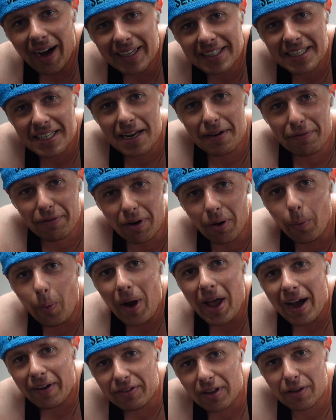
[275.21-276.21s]
had to nip for a
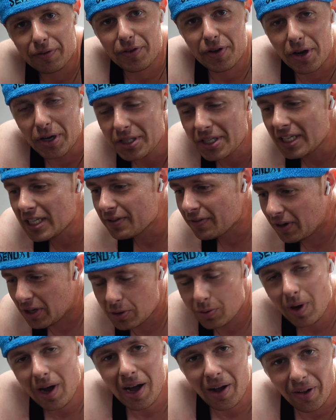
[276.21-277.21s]
wee after the first interval as
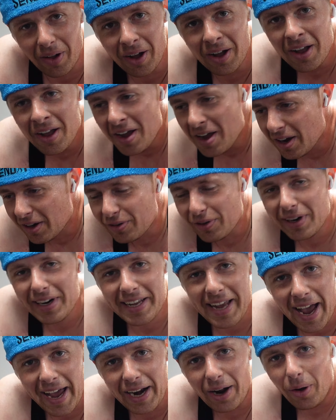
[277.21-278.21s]
well. We're really
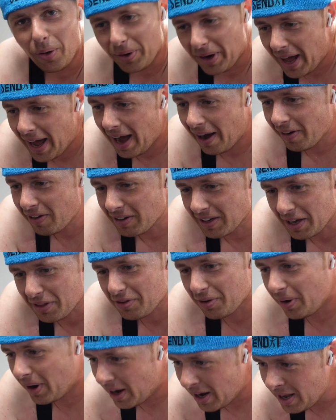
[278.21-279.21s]
getting old now. I'm not getting
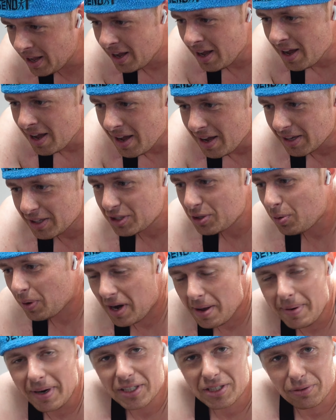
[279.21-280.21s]
through
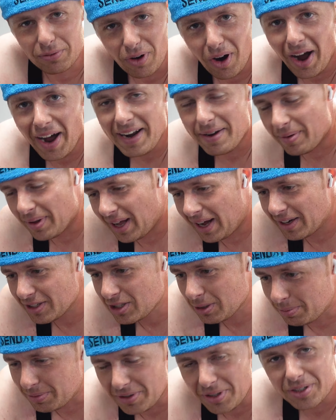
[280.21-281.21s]
20 minutes of riding without I
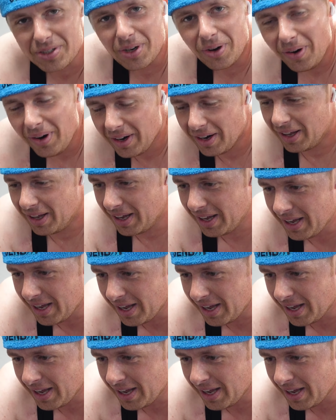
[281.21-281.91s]
stop at the toilet.